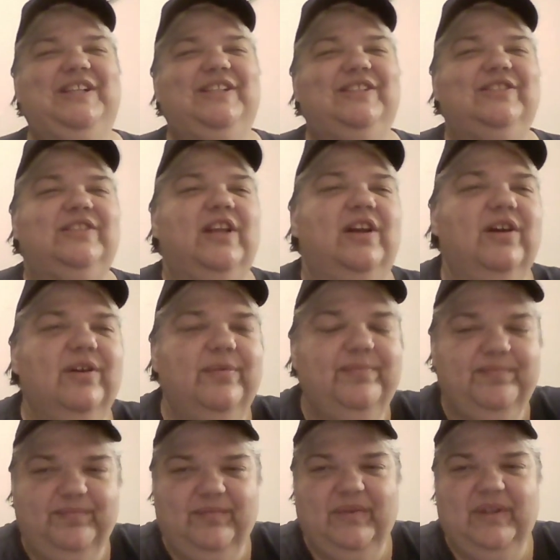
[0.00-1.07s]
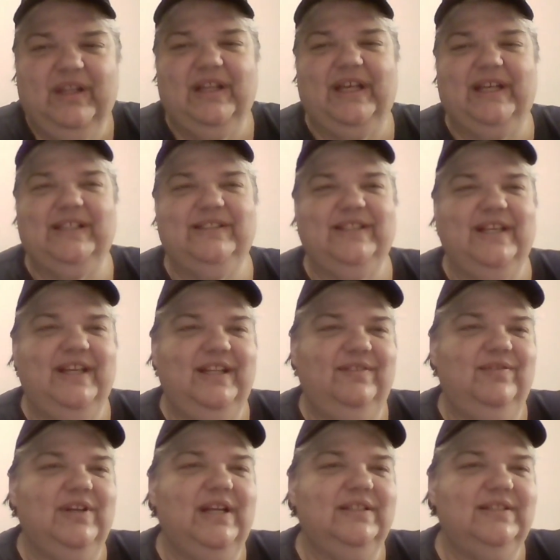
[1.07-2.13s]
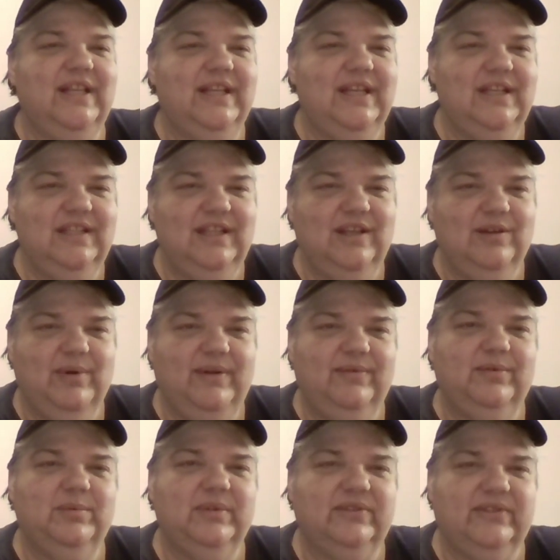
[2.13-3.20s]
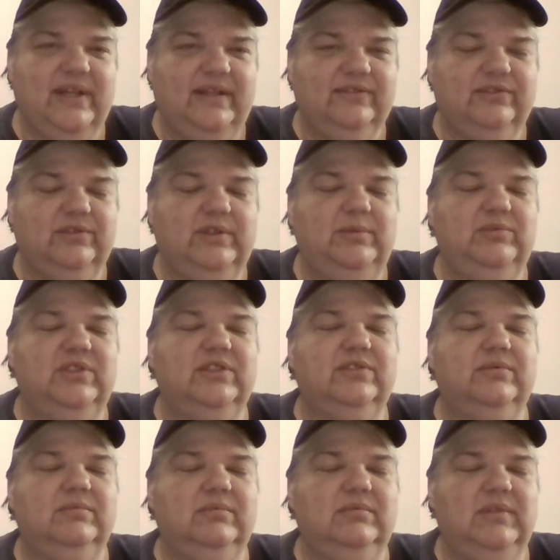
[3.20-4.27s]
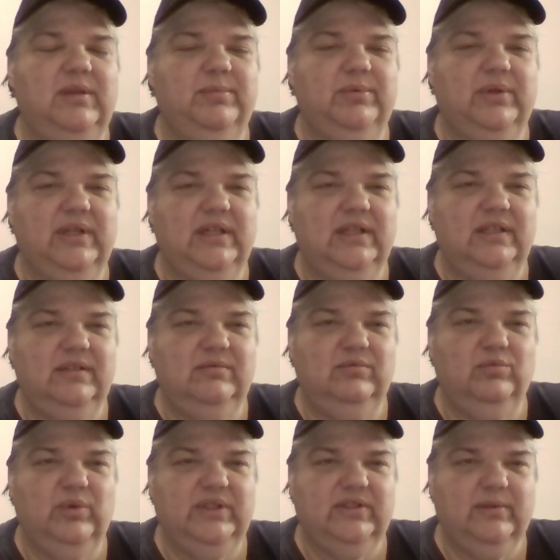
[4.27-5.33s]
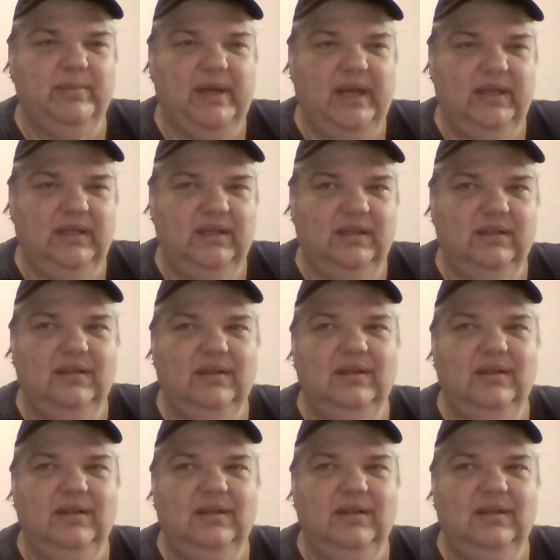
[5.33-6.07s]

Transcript: So, like I said, if you guys take anything away from this live stream, just keep your head and what's about you.